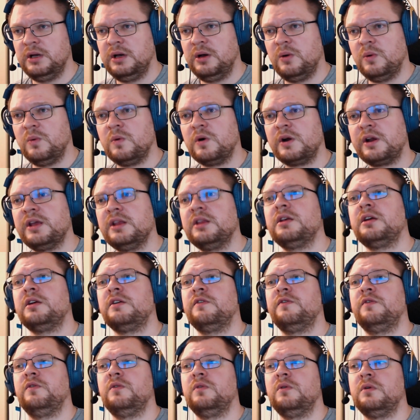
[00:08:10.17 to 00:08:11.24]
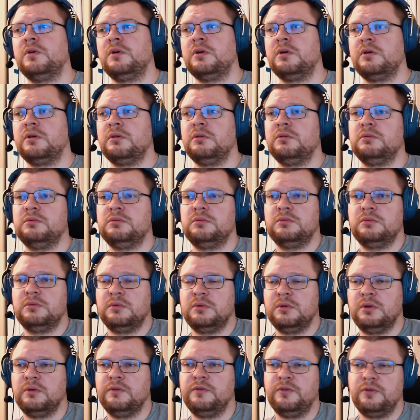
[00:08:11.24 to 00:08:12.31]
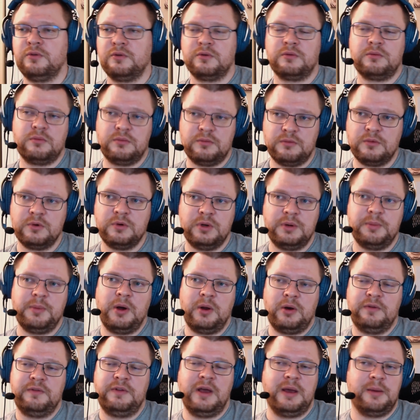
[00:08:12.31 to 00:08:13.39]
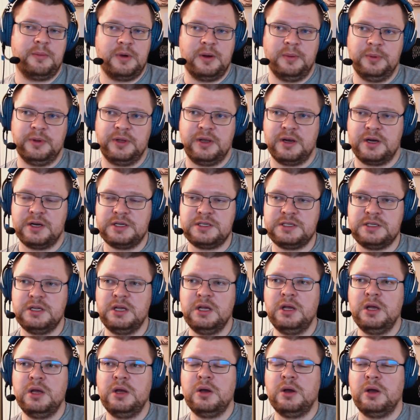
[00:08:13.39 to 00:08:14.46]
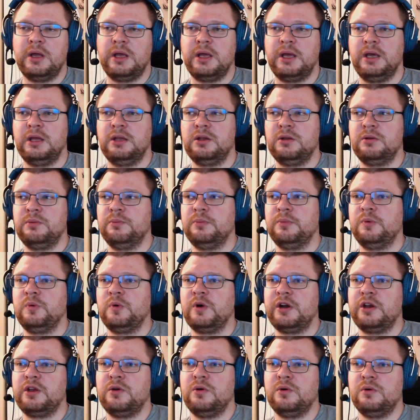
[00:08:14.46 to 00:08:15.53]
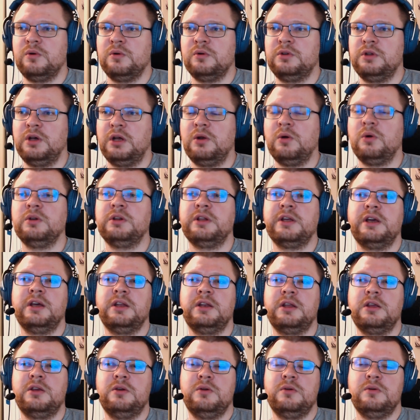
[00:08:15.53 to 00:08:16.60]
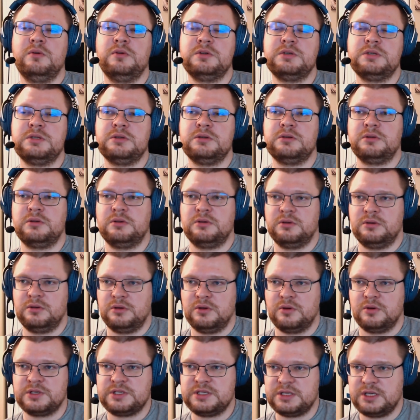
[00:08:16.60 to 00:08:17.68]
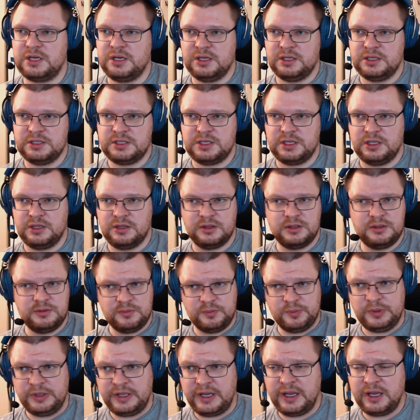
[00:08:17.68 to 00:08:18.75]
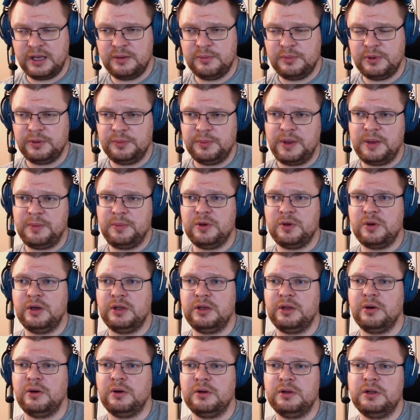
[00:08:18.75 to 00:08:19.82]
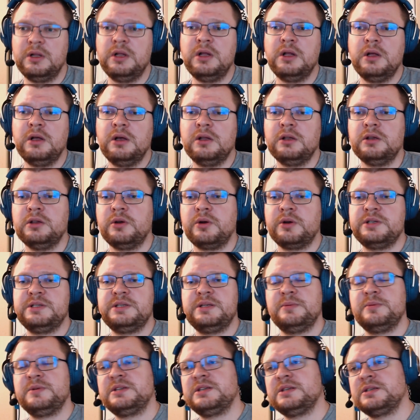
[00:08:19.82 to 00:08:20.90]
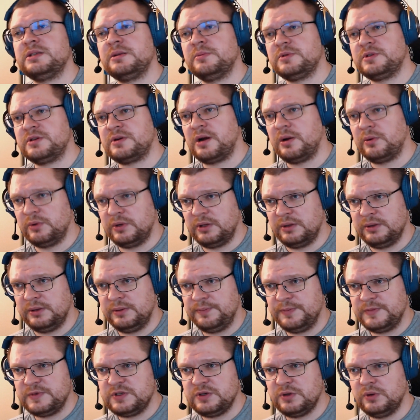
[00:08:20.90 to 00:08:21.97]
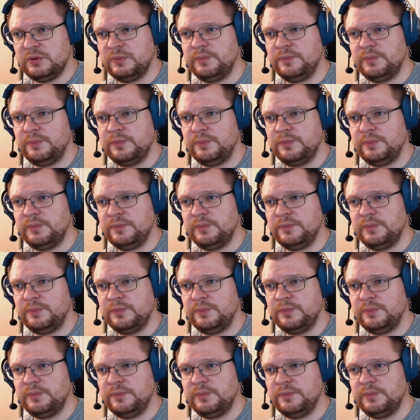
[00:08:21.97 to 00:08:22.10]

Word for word: working there for you know for good amount of time, couple years, and where you're not only gonna use your skills in playing, but maybe you're gonna learn some systems around it. So